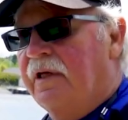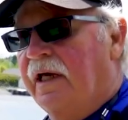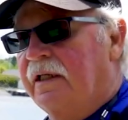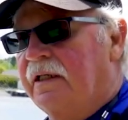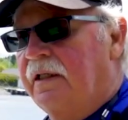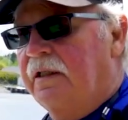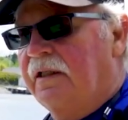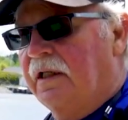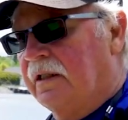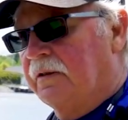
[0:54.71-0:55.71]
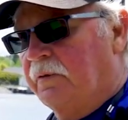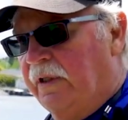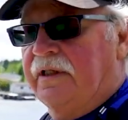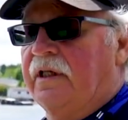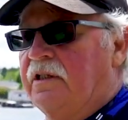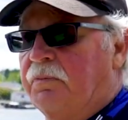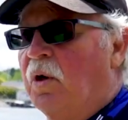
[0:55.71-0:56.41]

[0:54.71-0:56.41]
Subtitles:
that his